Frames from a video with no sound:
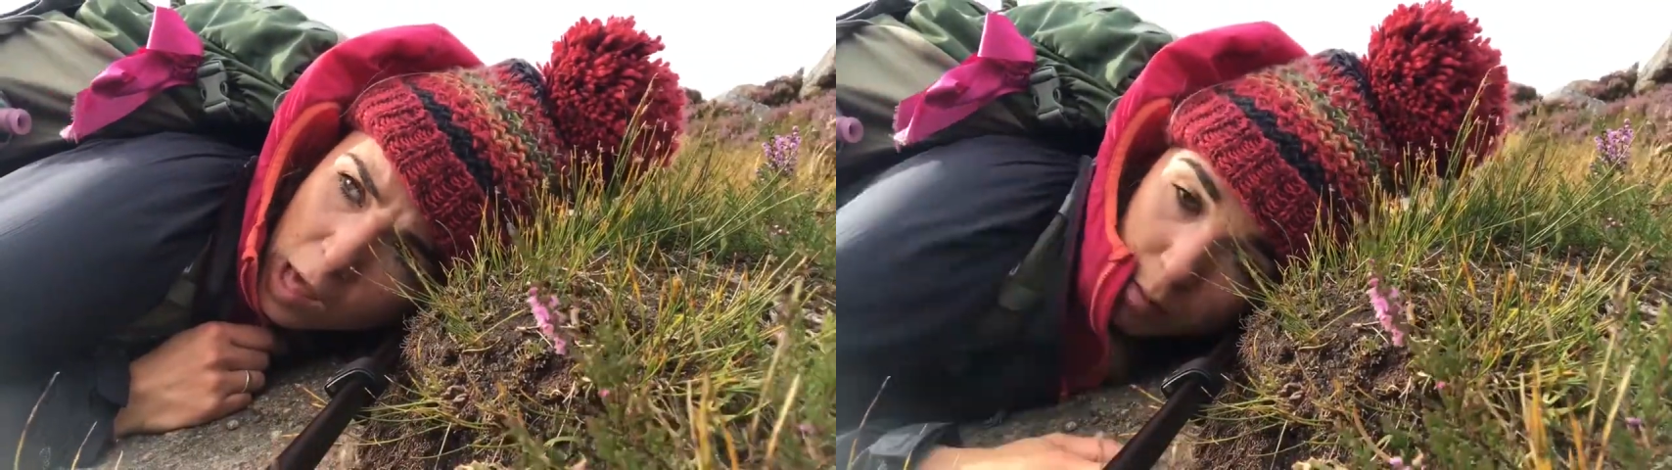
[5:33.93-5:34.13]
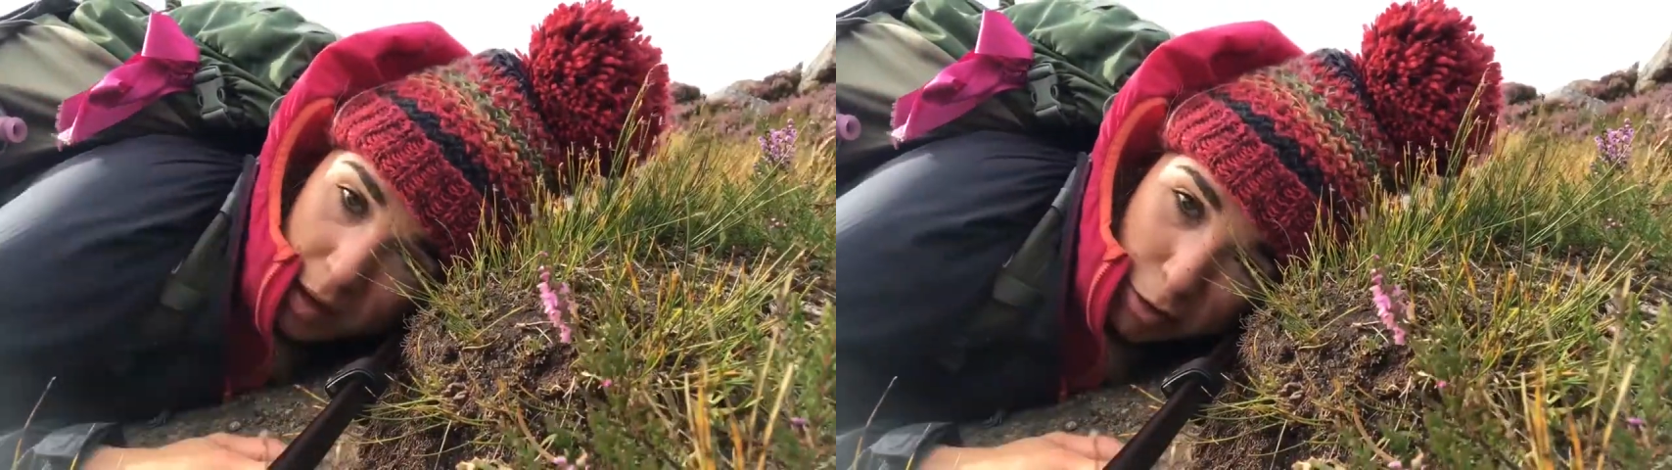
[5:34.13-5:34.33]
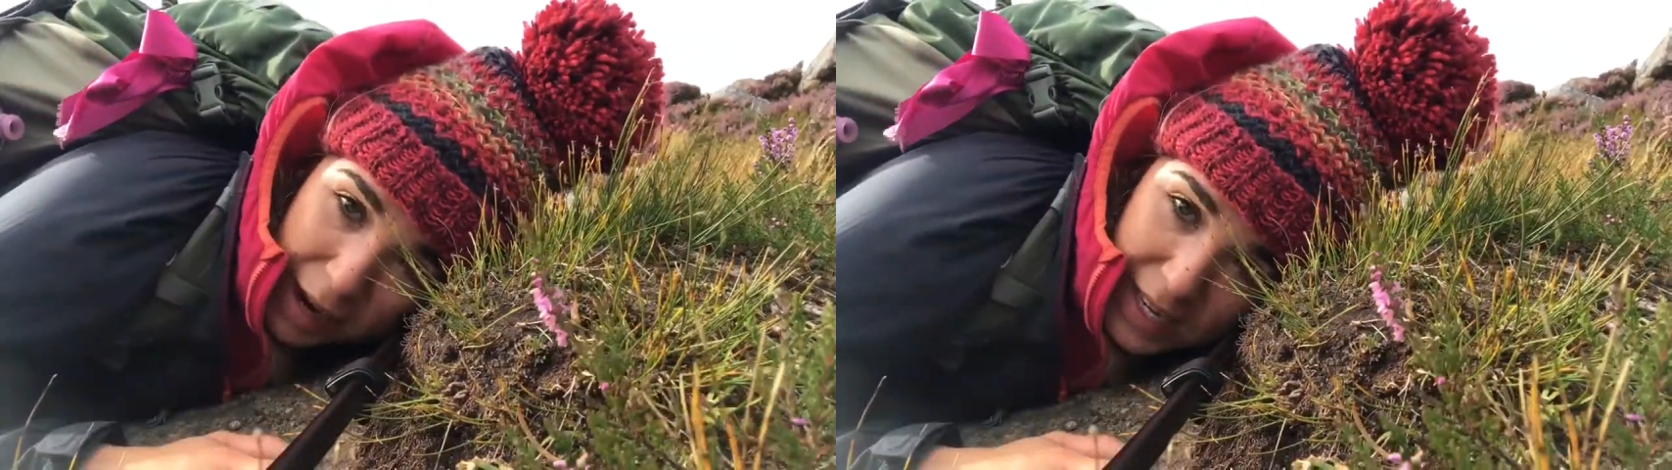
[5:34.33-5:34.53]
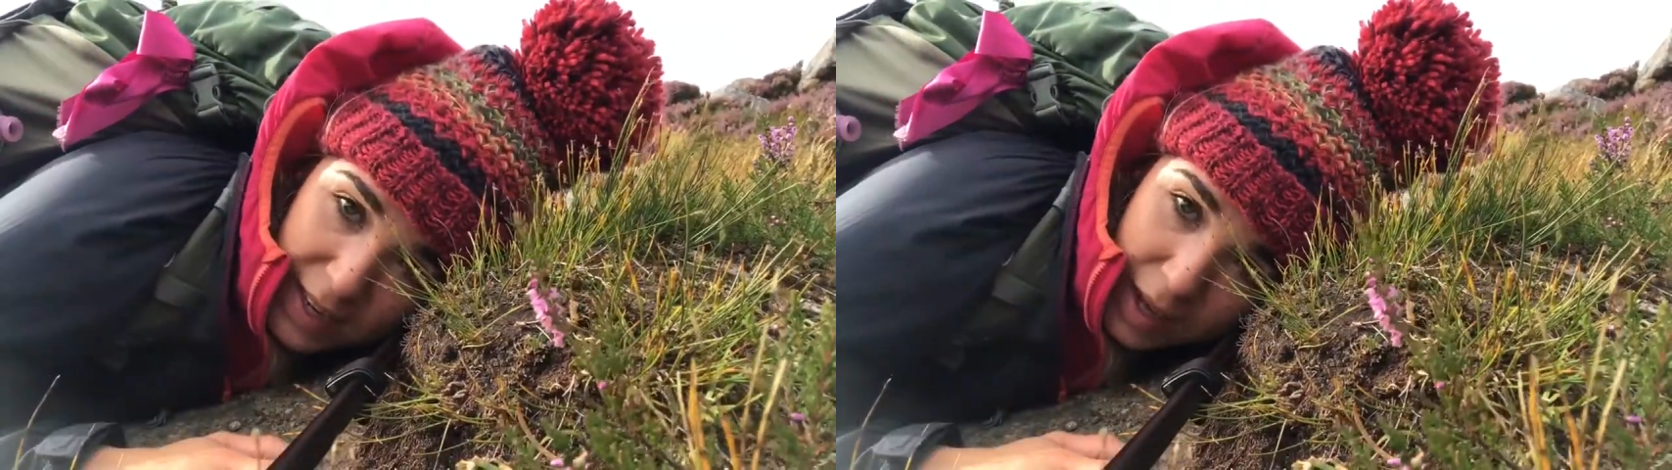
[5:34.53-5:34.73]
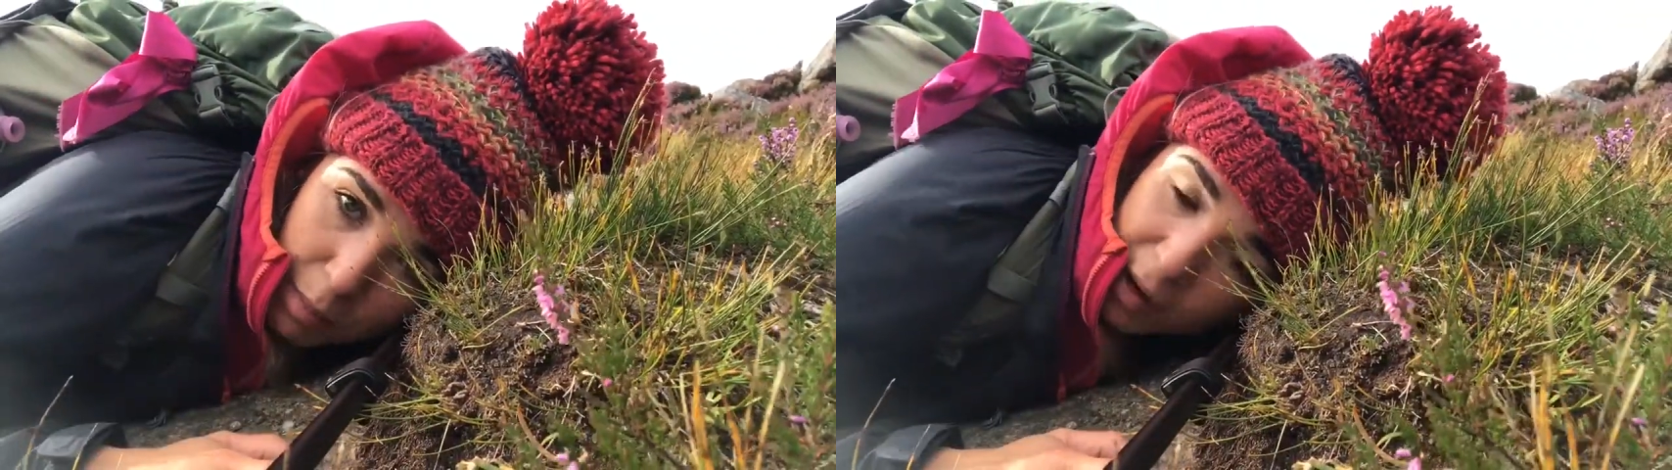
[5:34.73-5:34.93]
A bit of
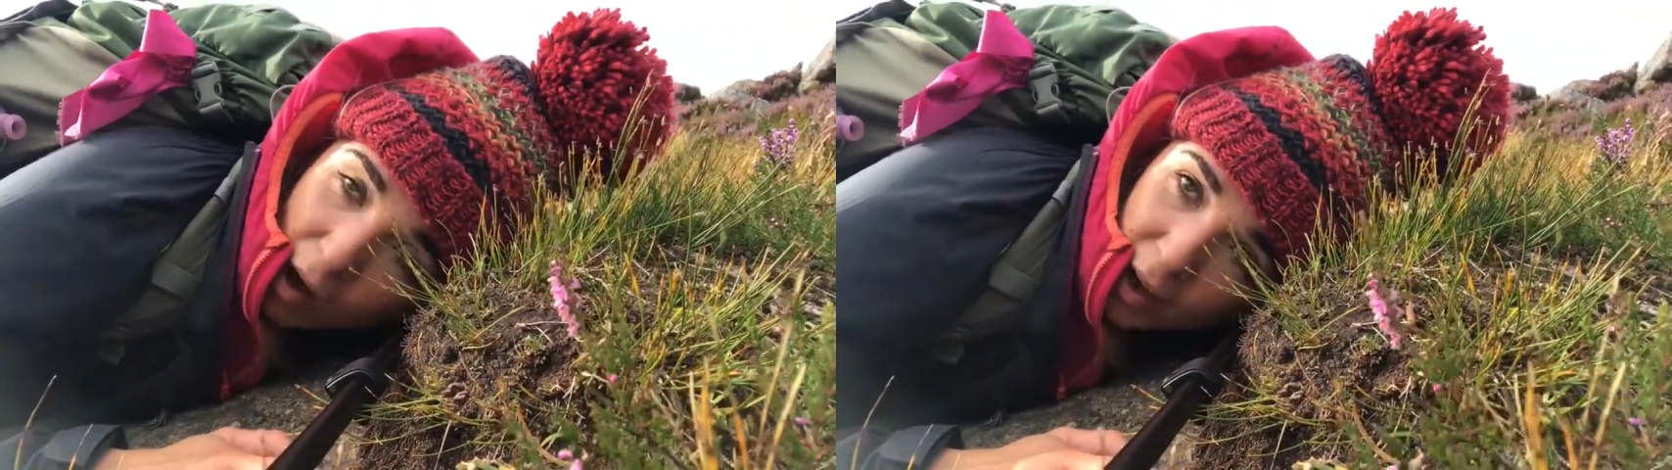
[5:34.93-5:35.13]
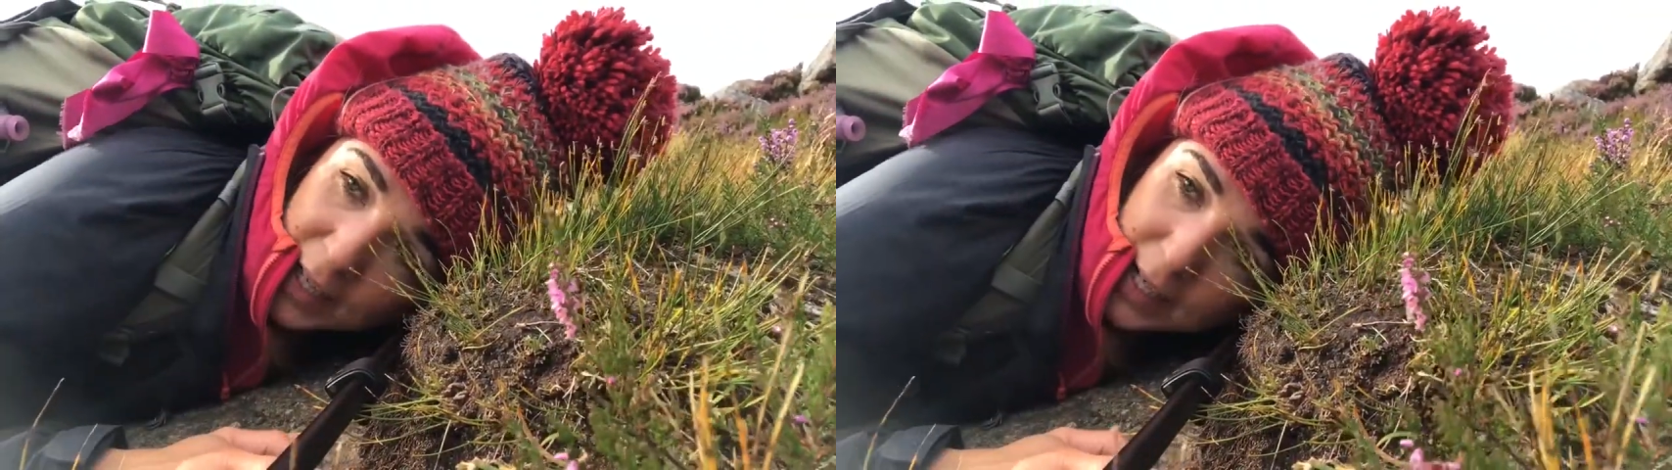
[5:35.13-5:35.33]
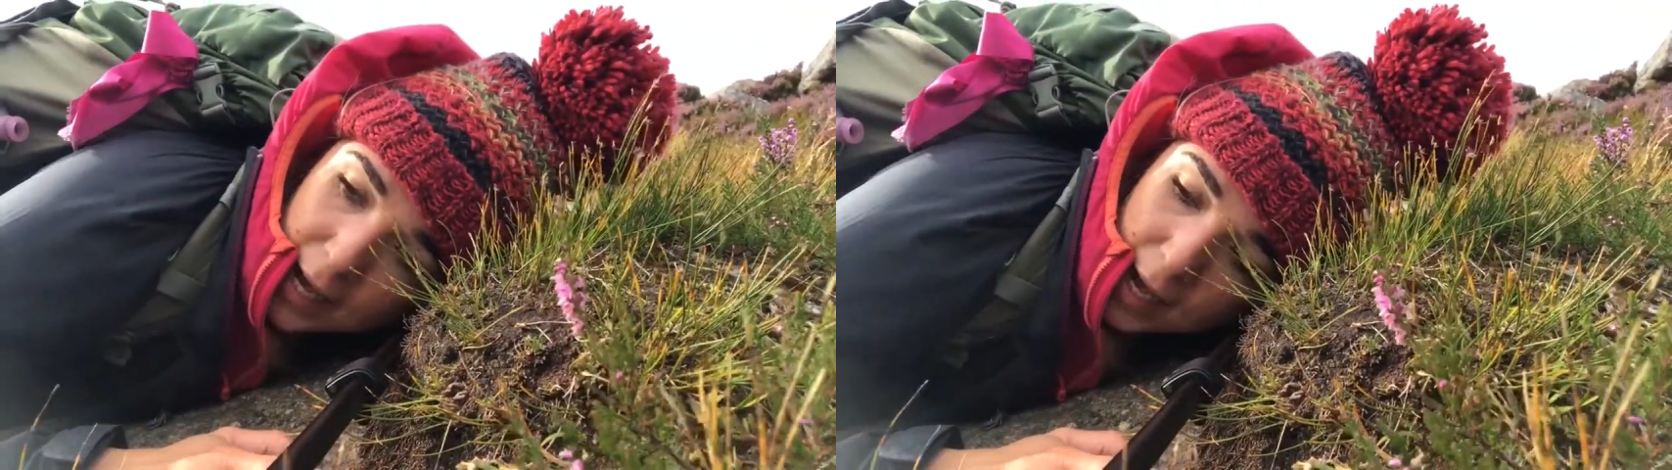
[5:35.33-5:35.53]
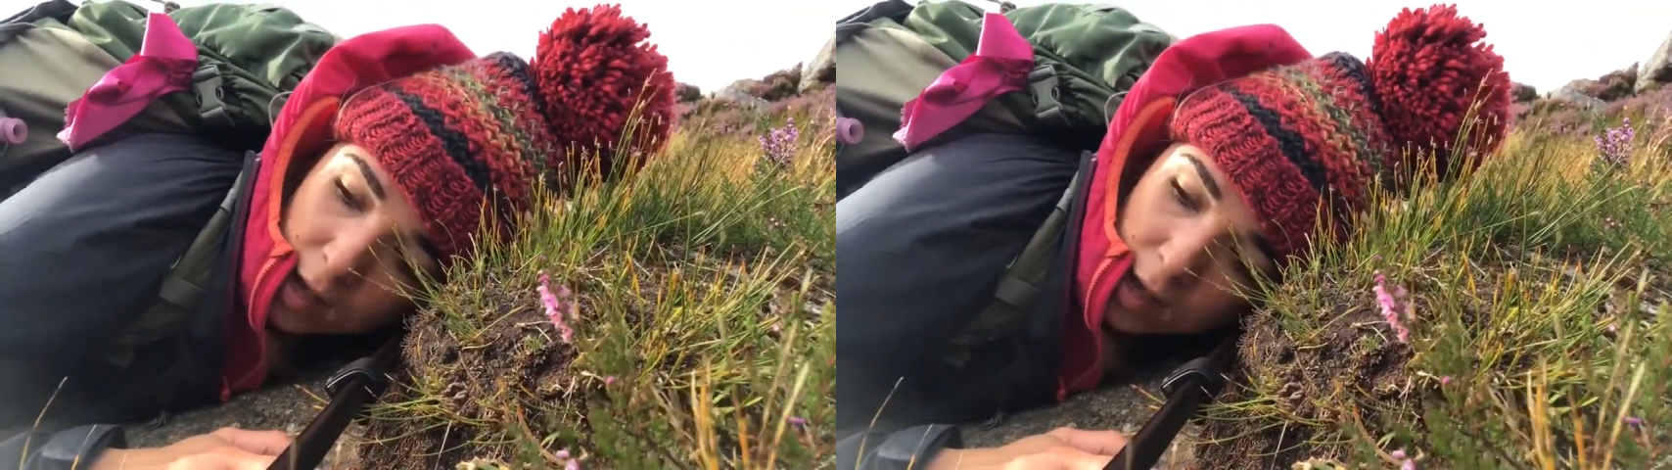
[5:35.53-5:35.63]
reindeer, a bit of hiding,